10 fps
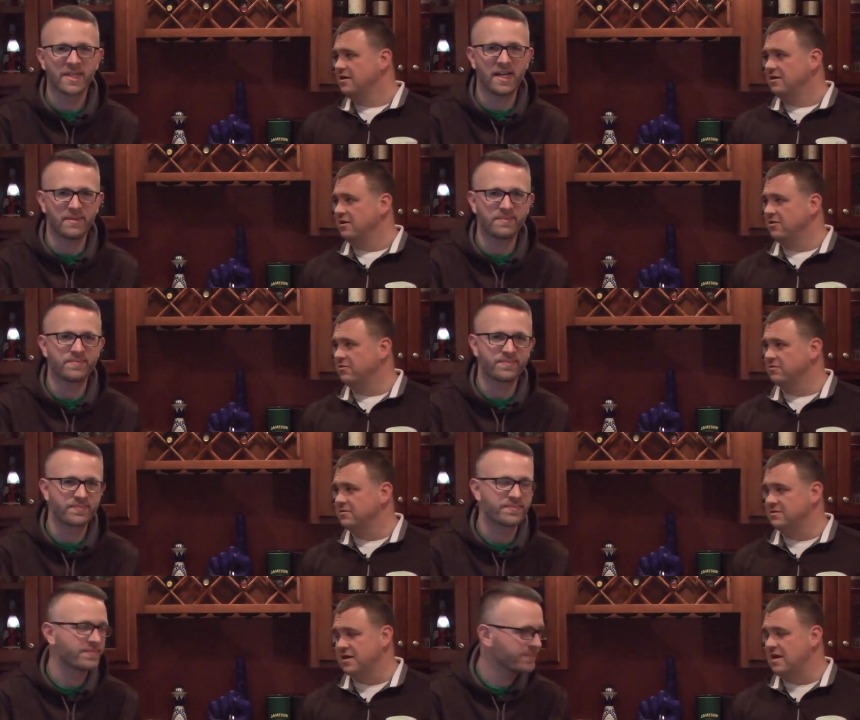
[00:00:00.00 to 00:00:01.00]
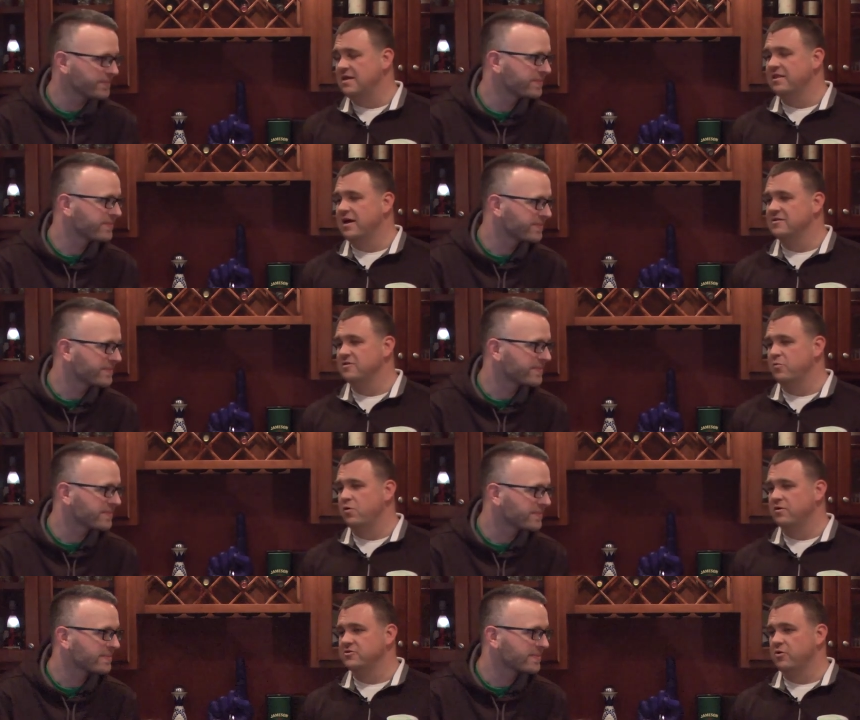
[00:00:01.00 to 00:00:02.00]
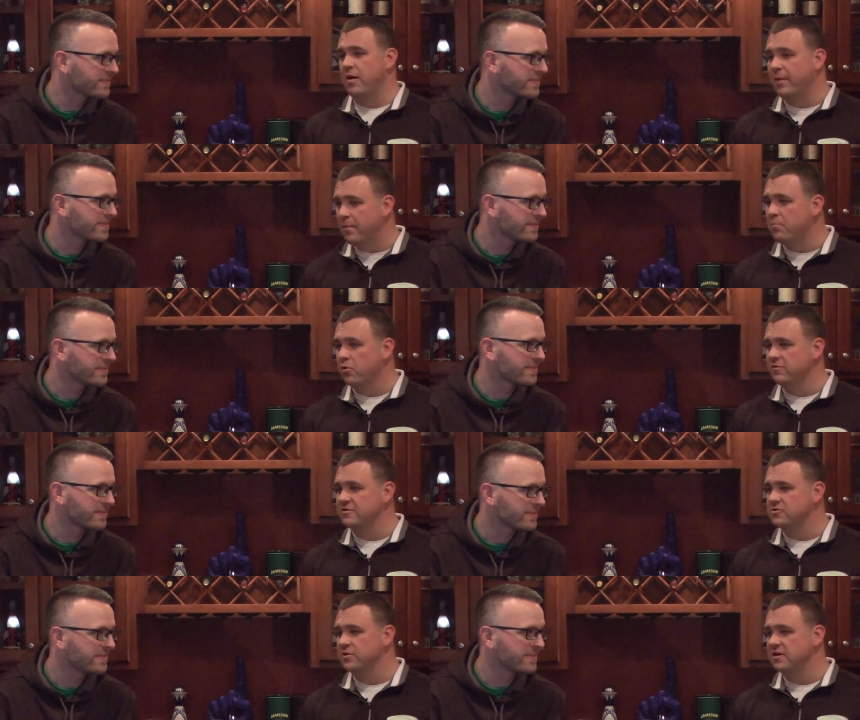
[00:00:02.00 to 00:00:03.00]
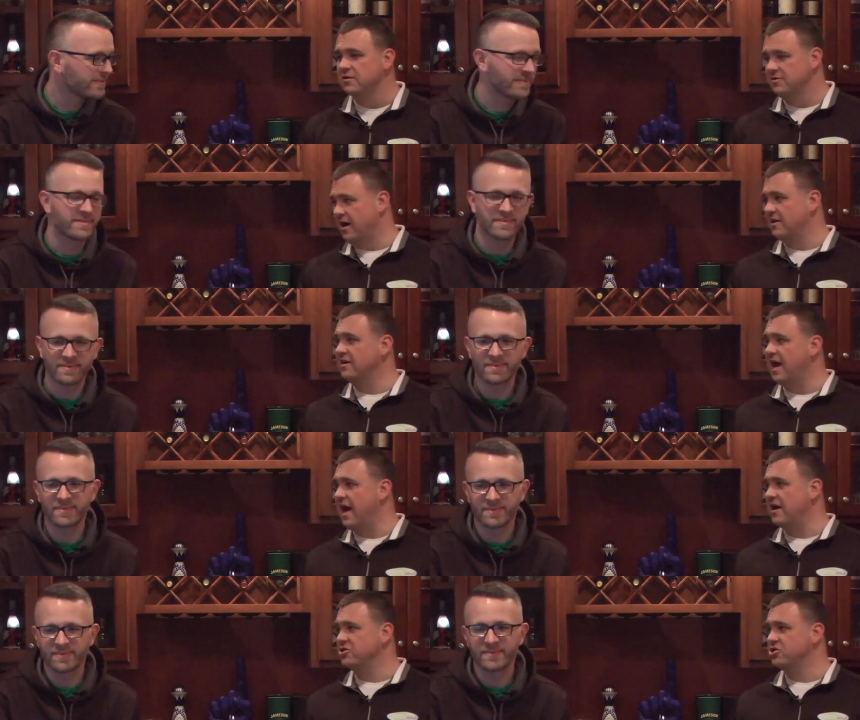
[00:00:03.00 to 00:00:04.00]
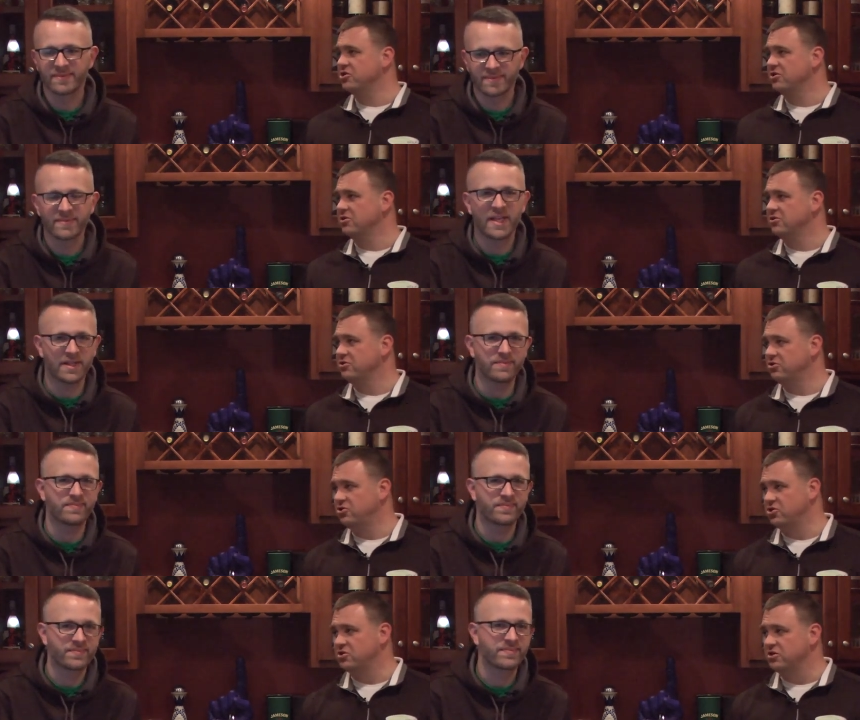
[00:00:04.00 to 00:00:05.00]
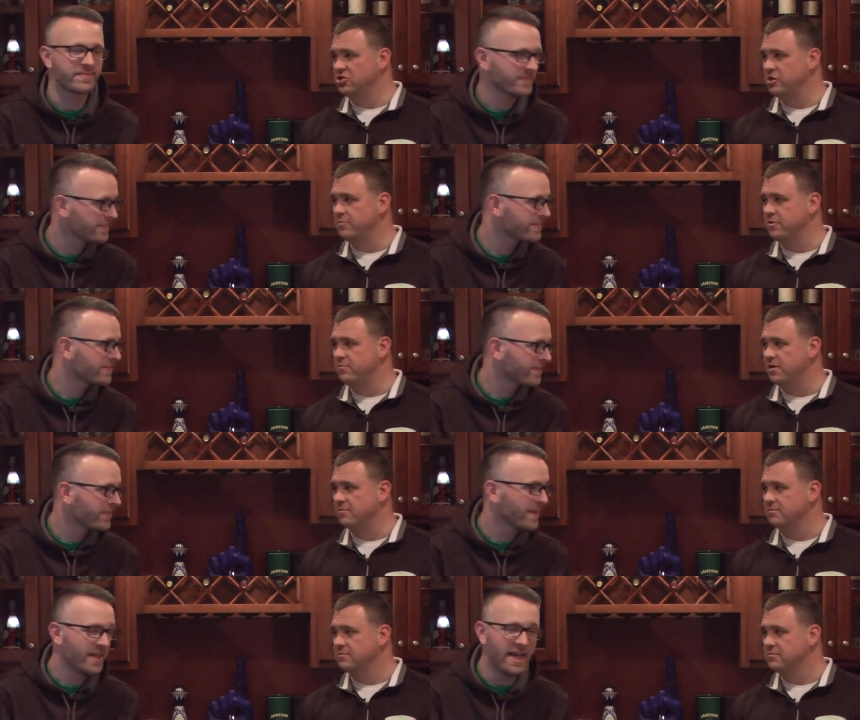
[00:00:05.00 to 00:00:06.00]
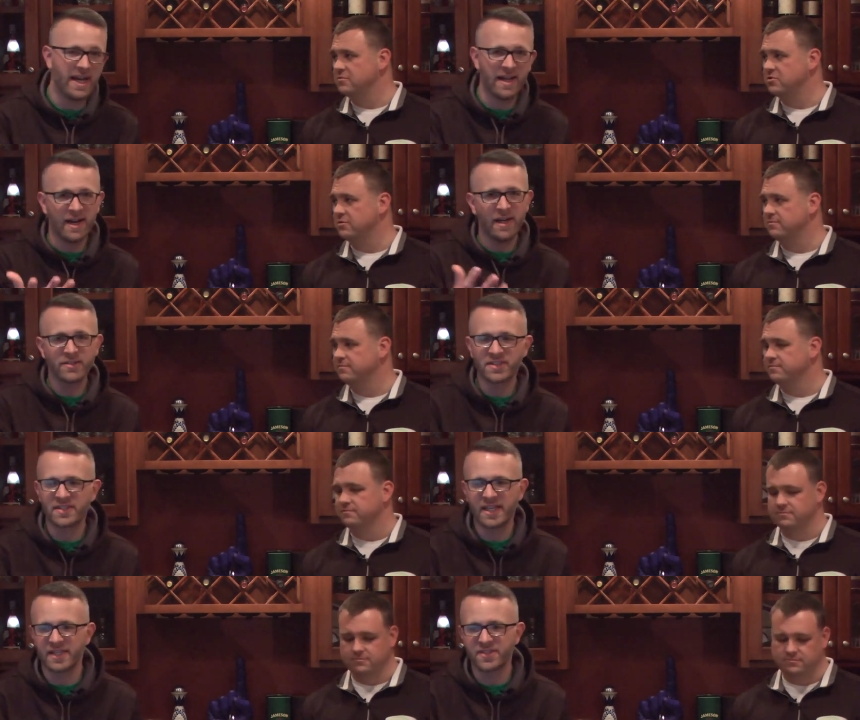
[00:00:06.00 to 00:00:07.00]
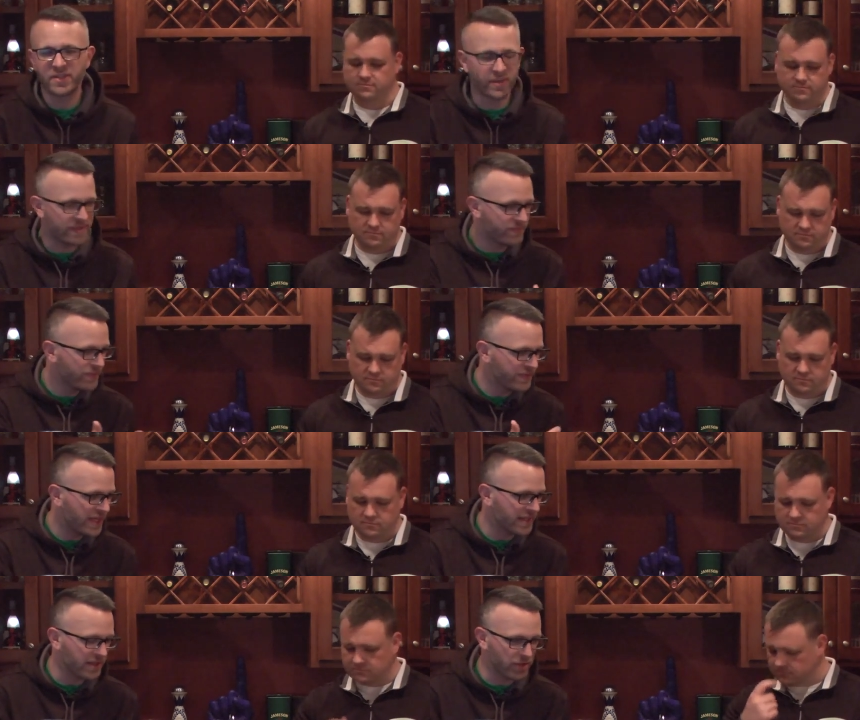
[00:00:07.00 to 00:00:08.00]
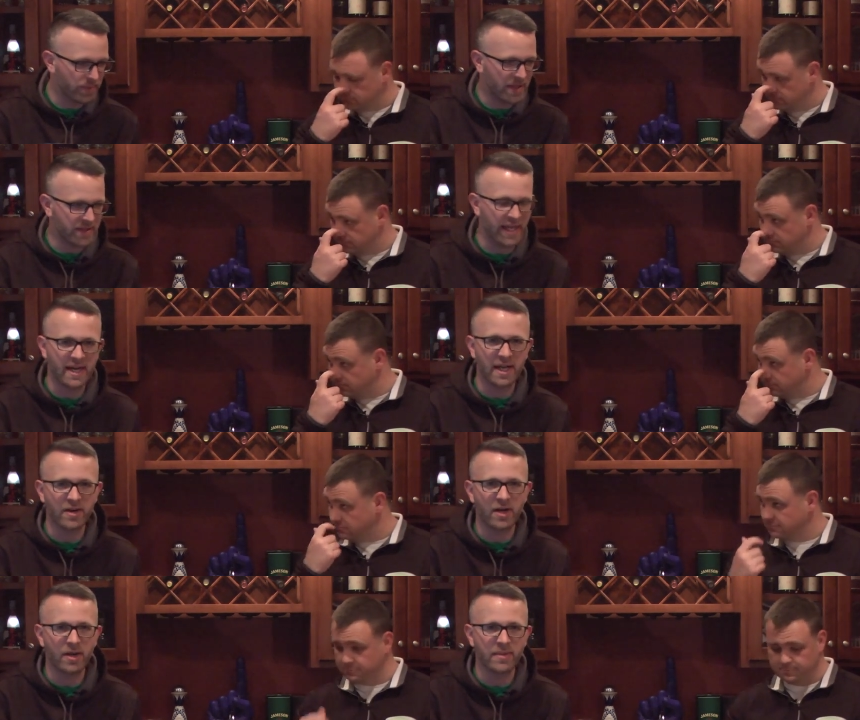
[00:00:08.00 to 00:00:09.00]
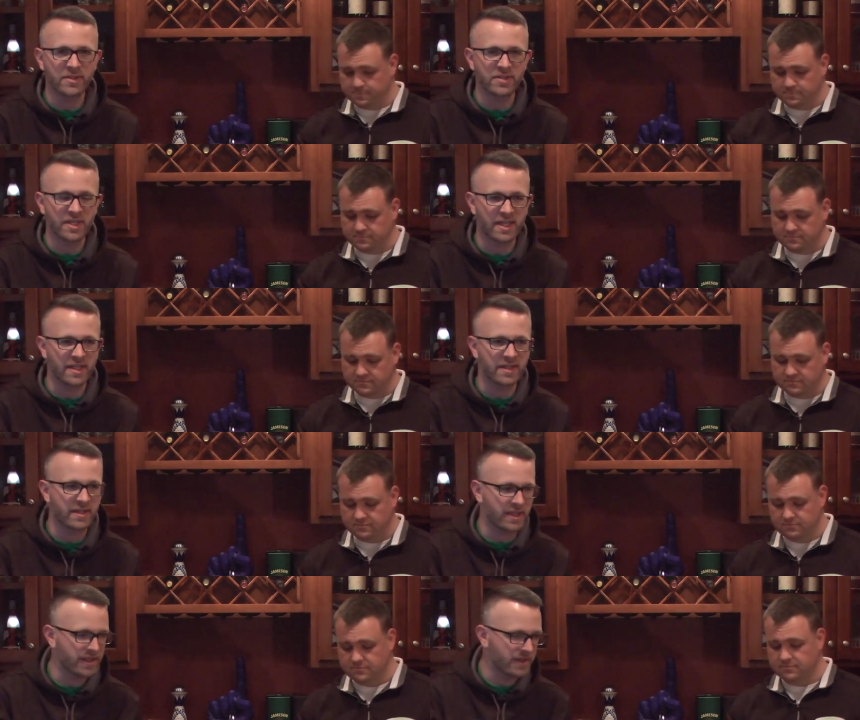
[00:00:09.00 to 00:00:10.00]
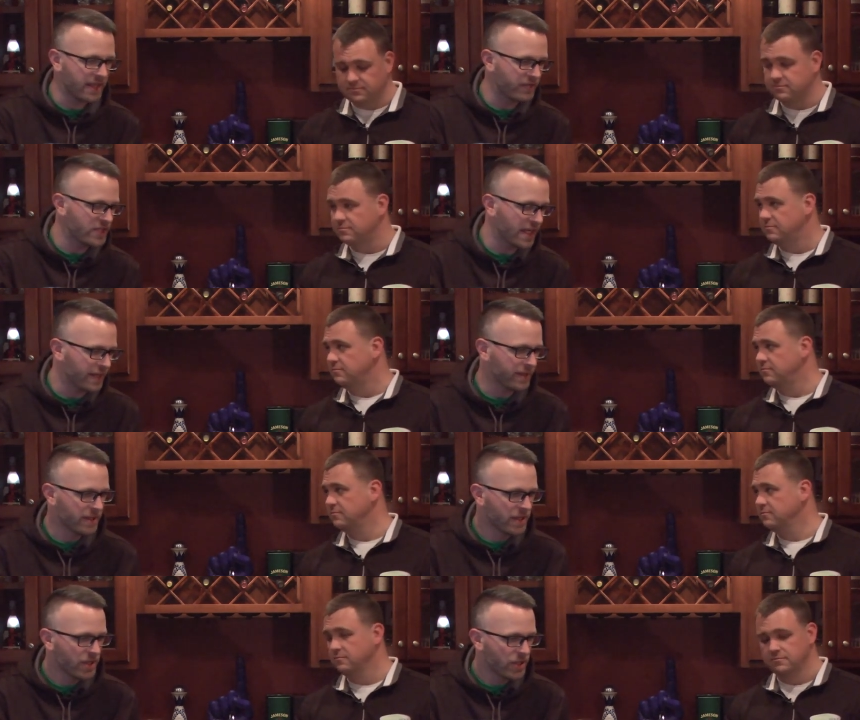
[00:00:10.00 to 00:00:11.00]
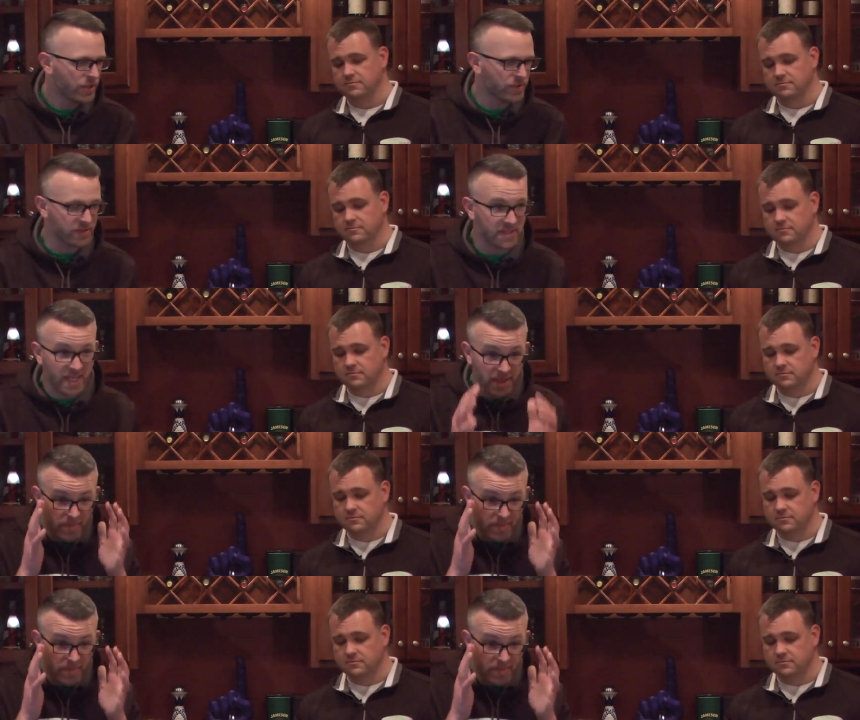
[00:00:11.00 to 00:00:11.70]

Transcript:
Speaker 1: yeah. you know, say he lines up well. So I'm on board this week. Not in cash. Yeah. Just in GPP.
Speaker 2: Yeah, so. and I'll just say this too. We we talked a little about that, and I don't know how much uh, the, the FGI users think